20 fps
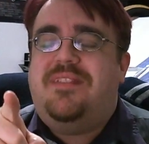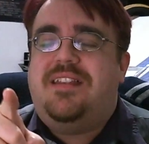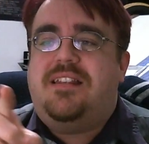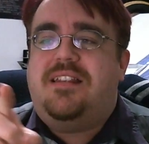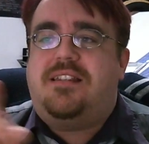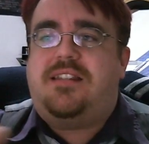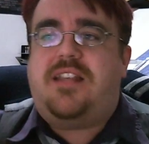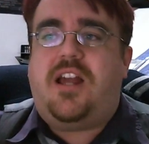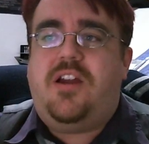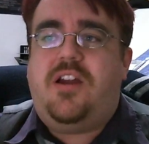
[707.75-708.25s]

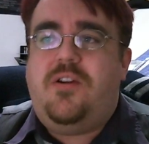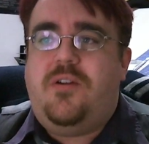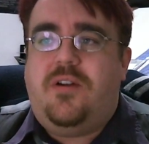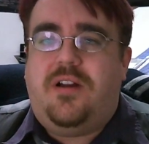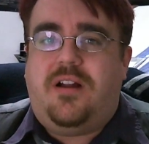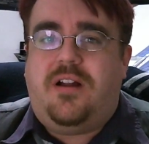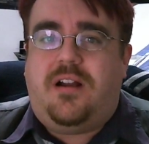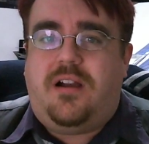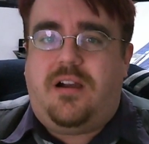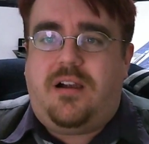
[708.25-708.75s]
So
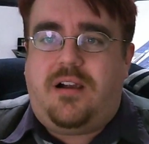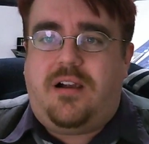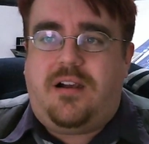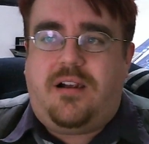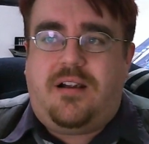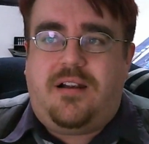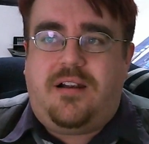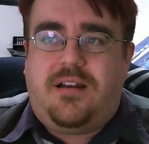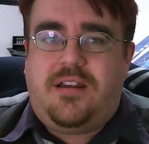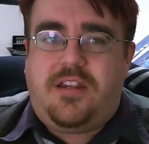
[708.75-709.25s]

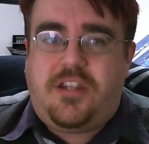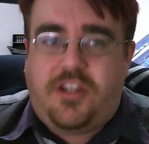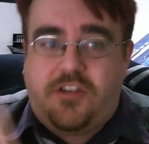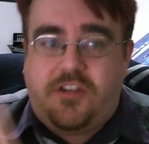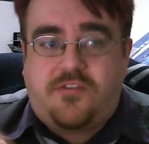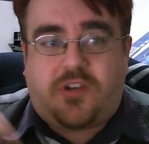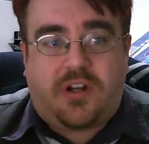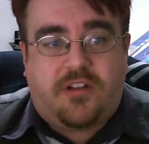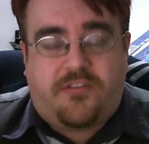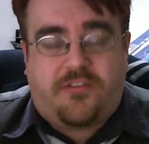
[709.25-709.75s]

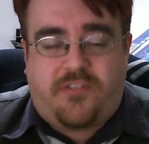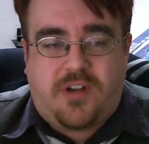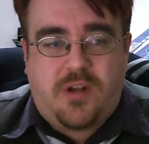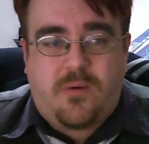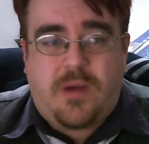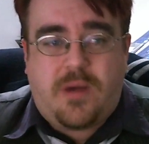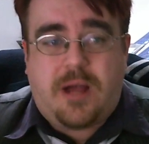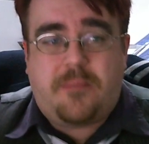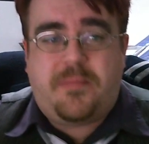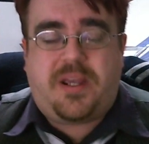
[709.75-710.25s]
you've got to
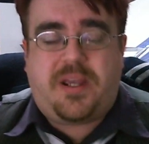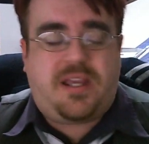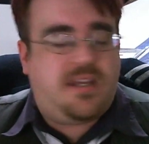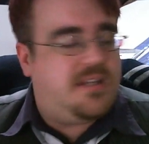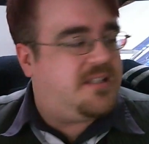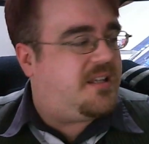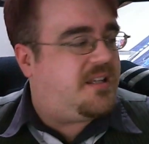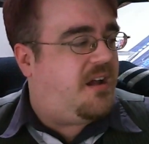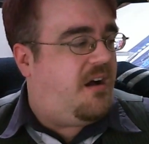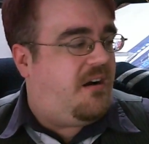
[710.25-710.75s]
follow up,
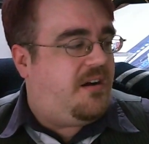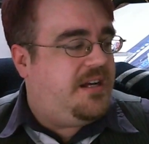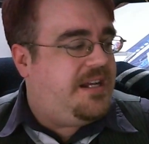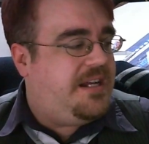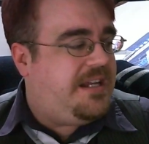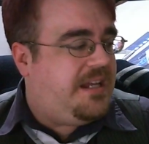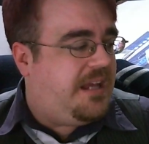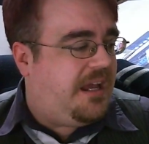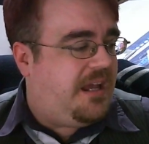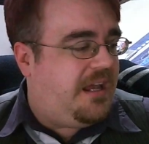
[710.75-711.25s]
because
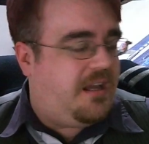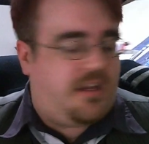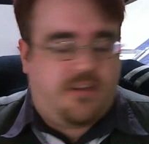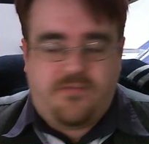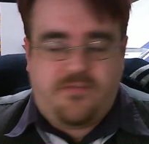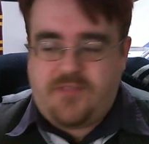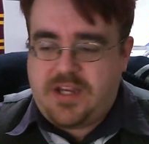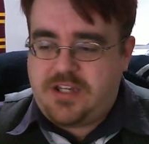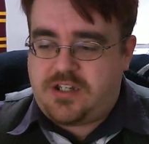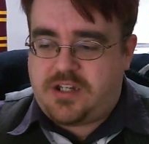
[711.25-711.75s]
at a
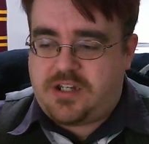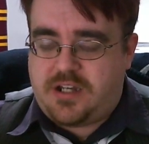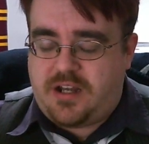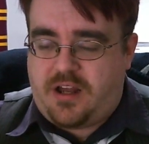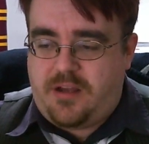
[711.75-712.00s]
convention,